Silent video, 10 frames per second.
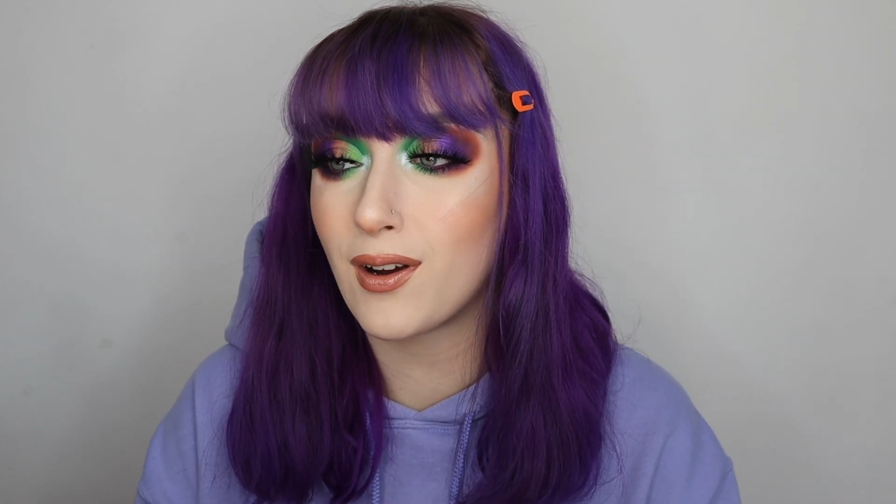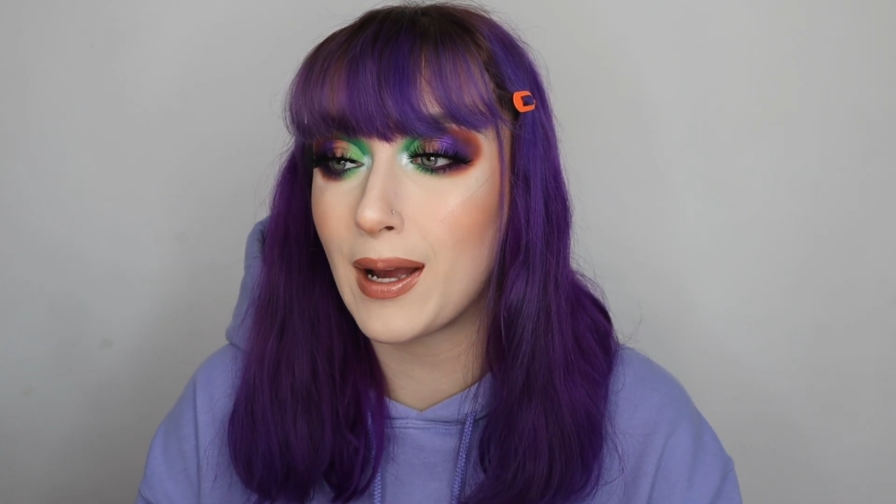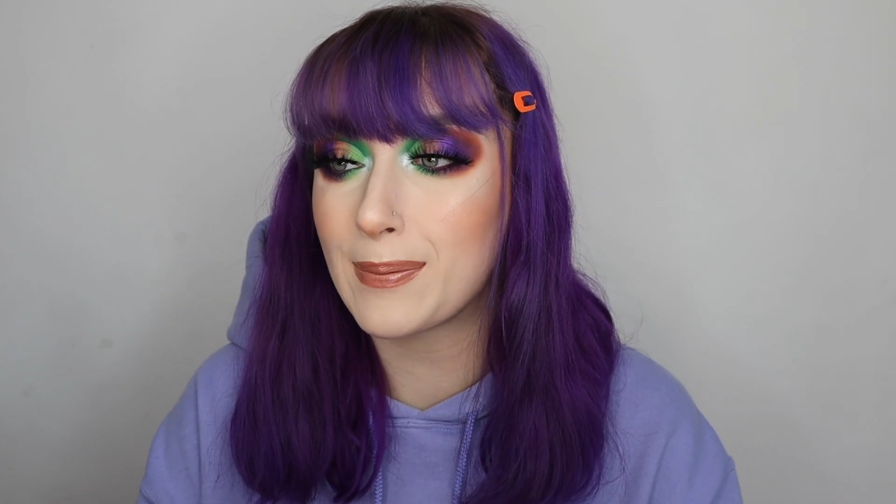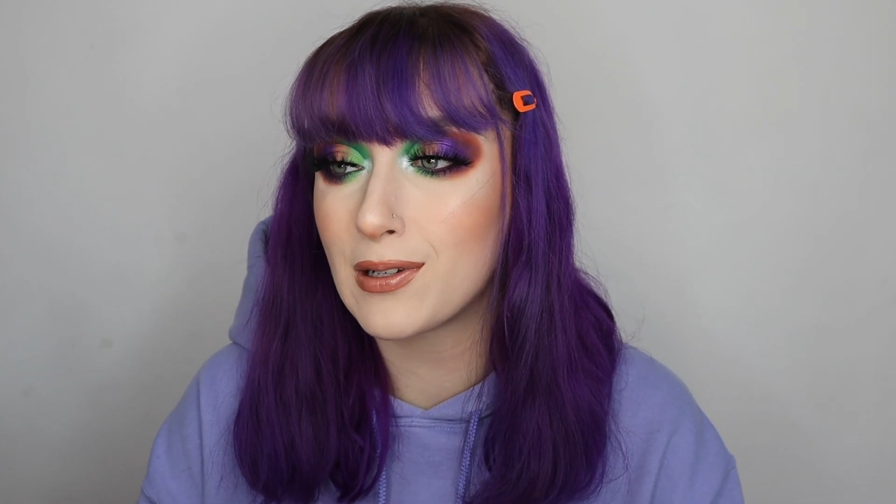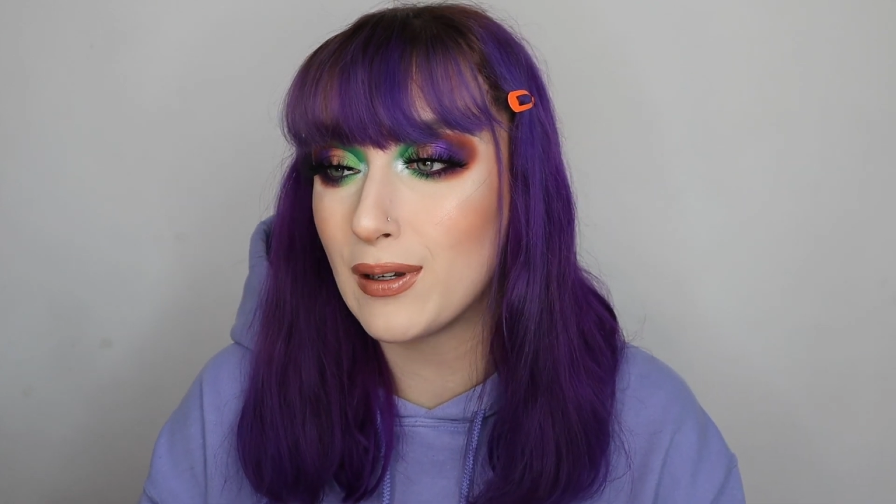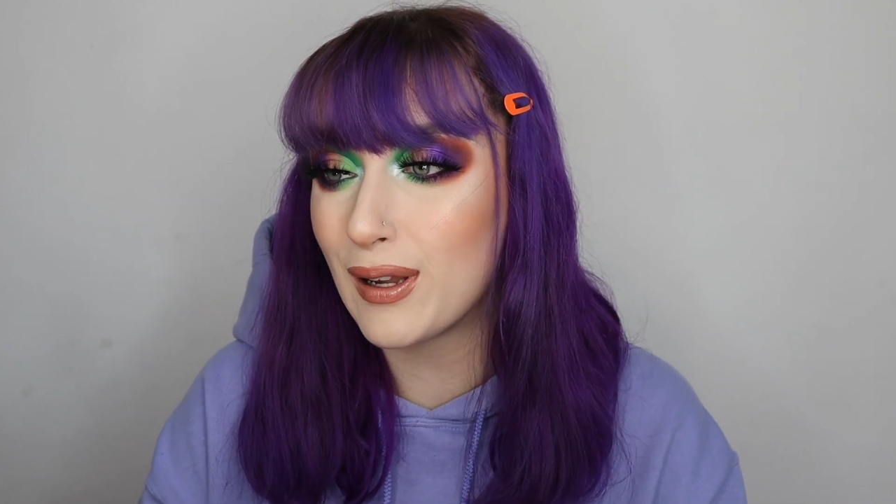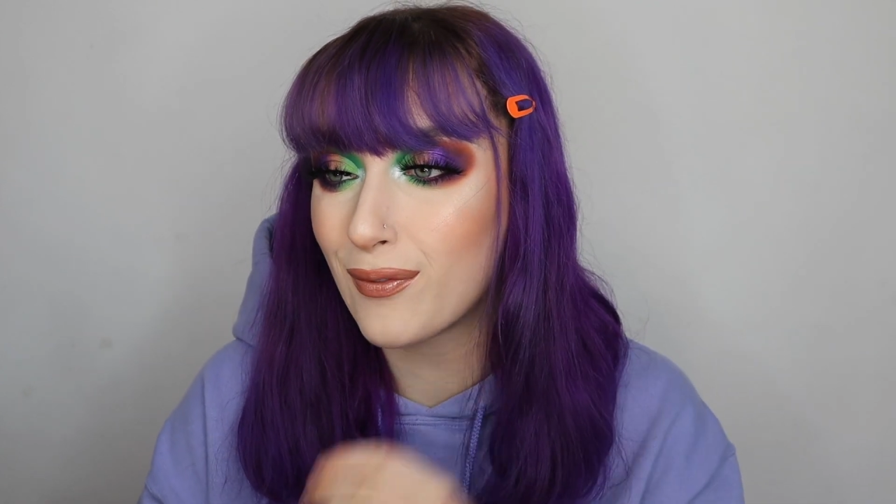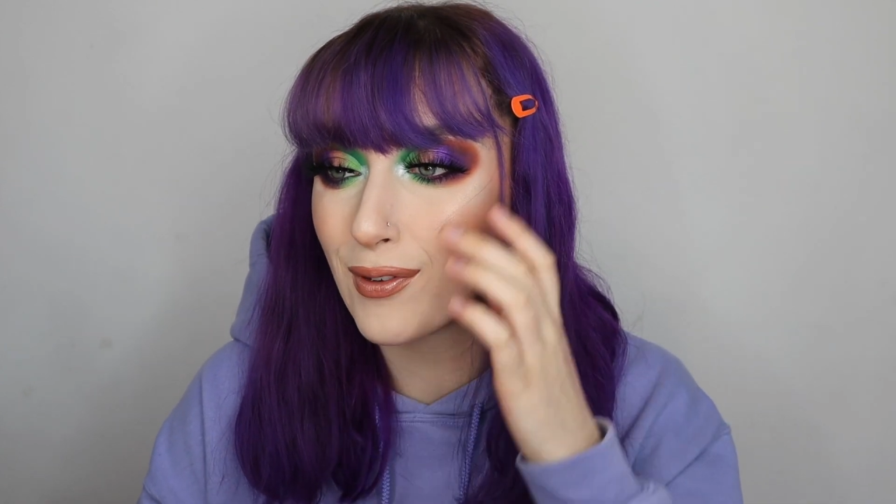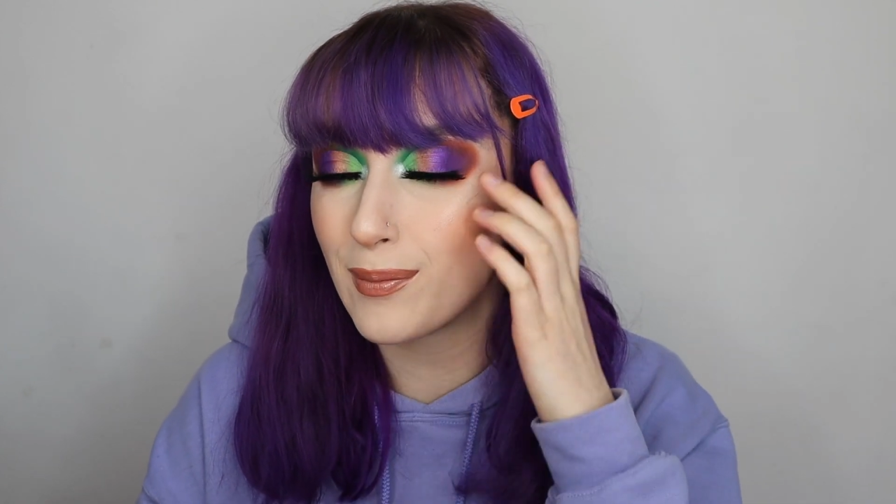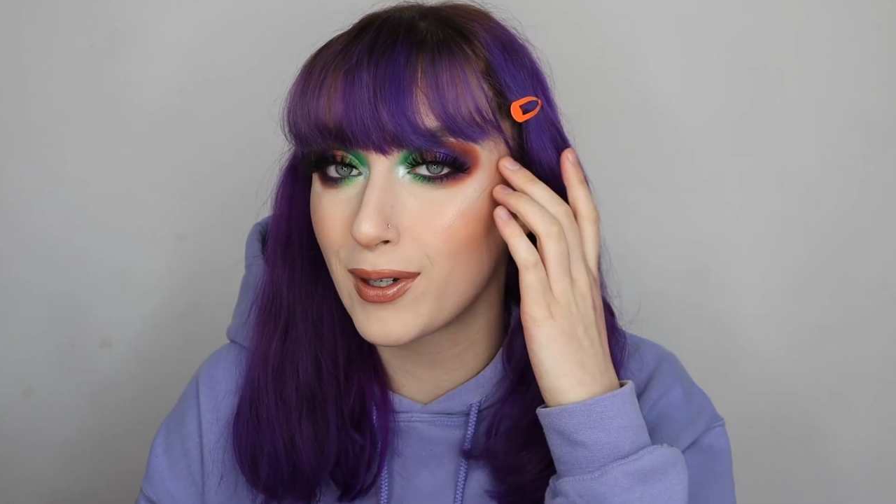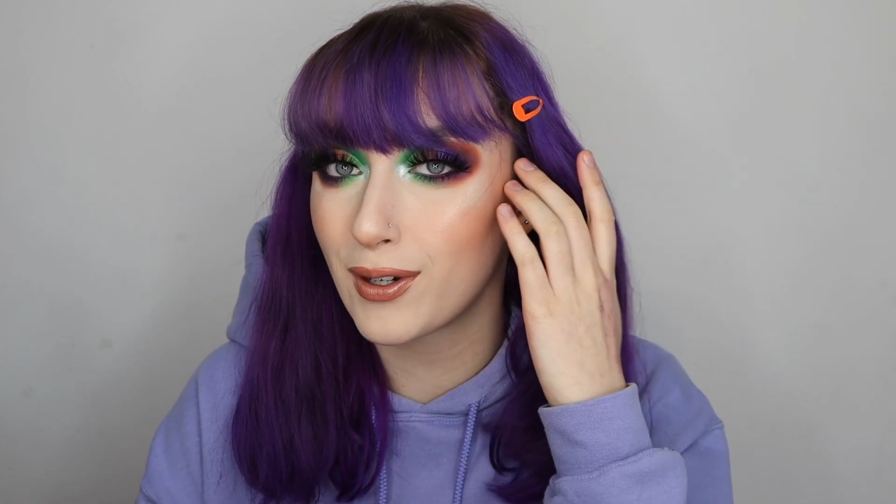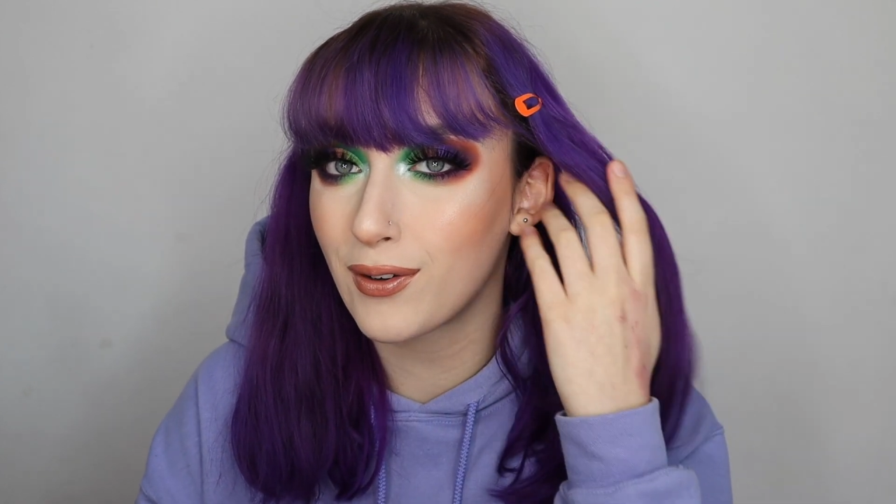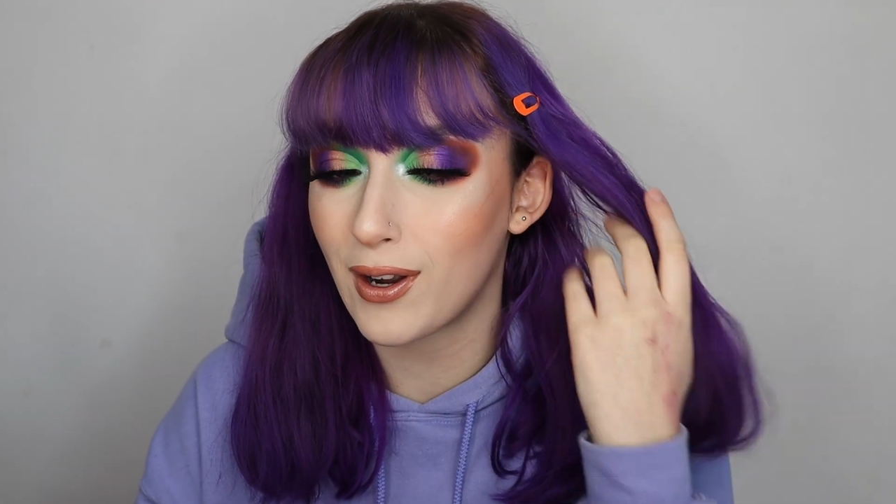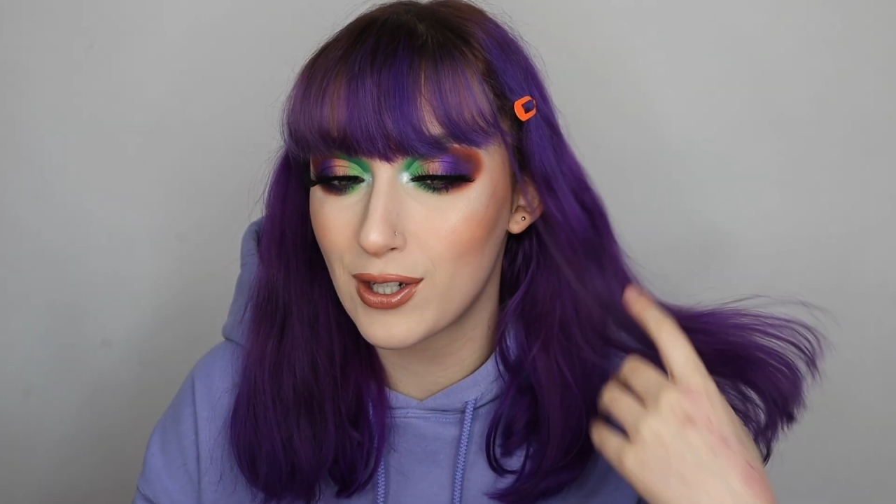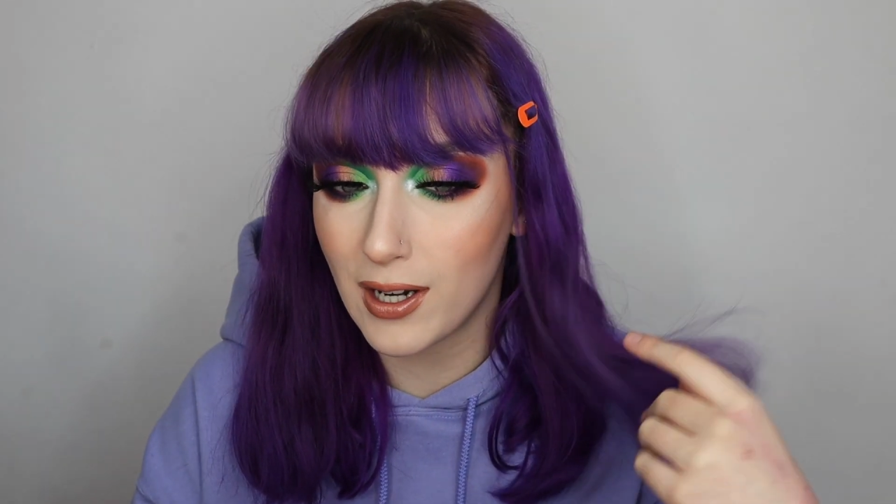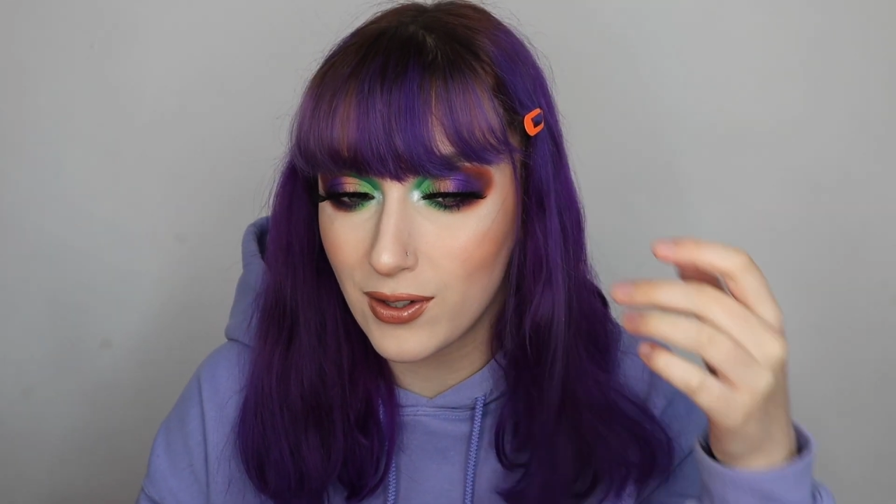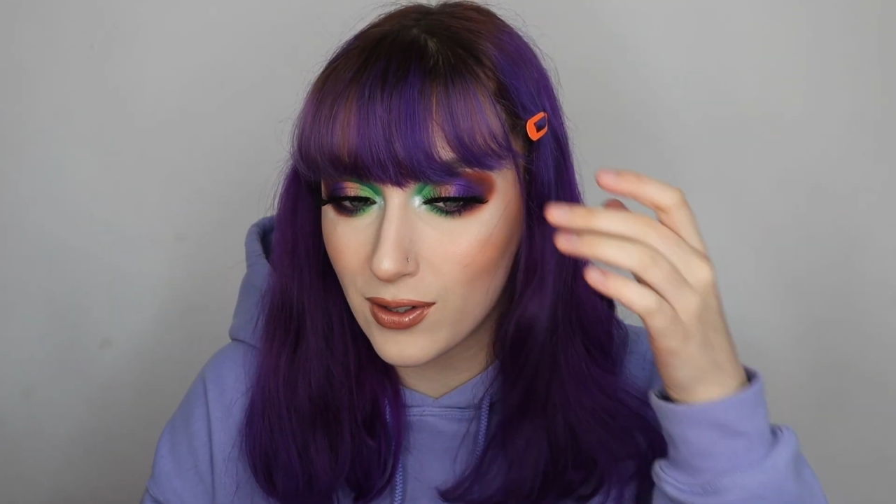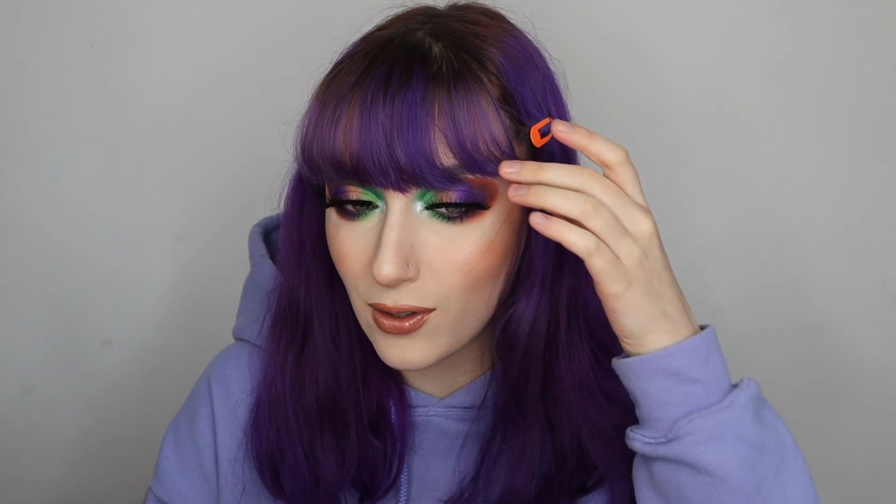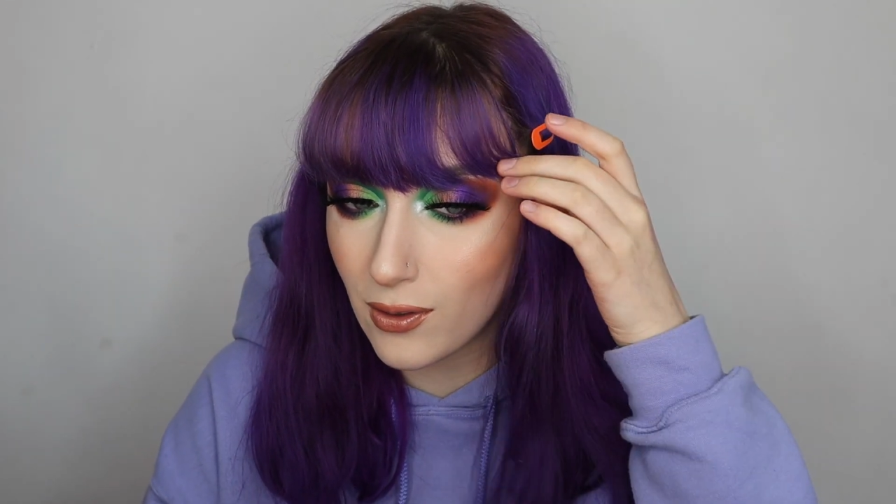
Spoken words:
I absolutely love them, and congratulations